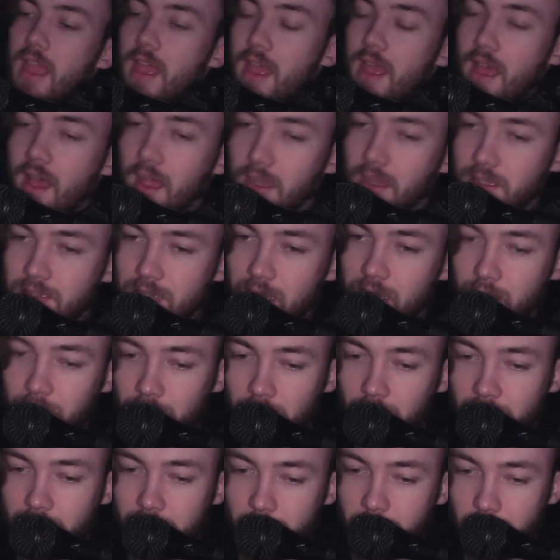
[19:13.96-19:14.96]
I sound
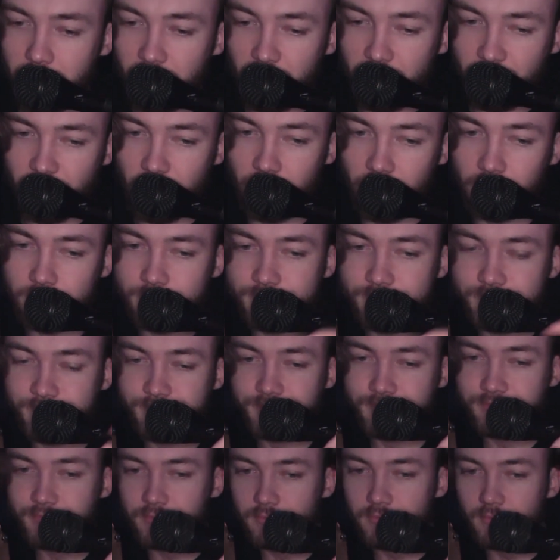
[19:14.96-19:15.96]
like a bit of
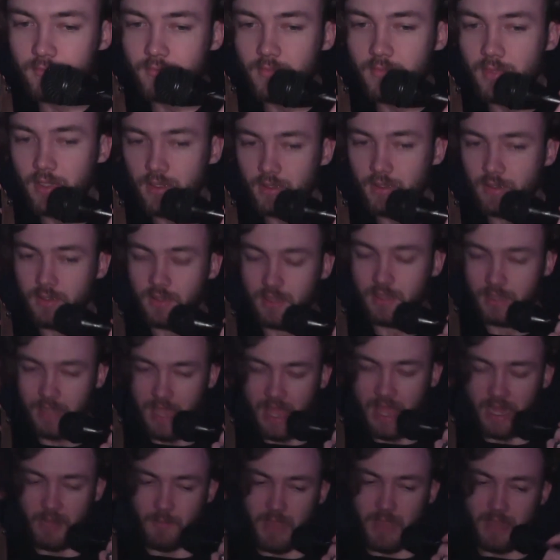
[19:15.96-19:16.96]
an
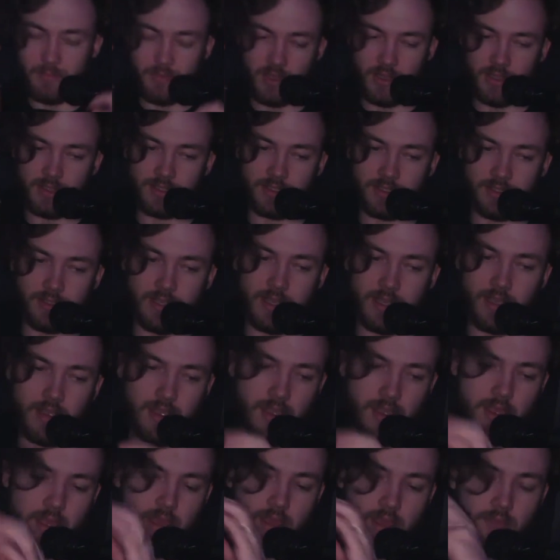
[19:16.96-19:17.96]
anime person there,
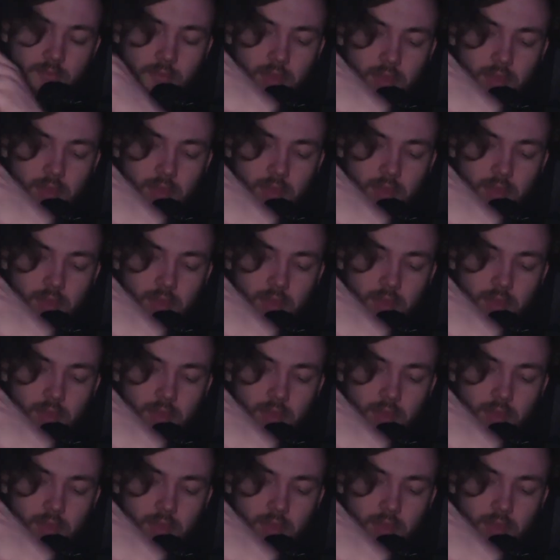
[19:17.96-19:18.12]
but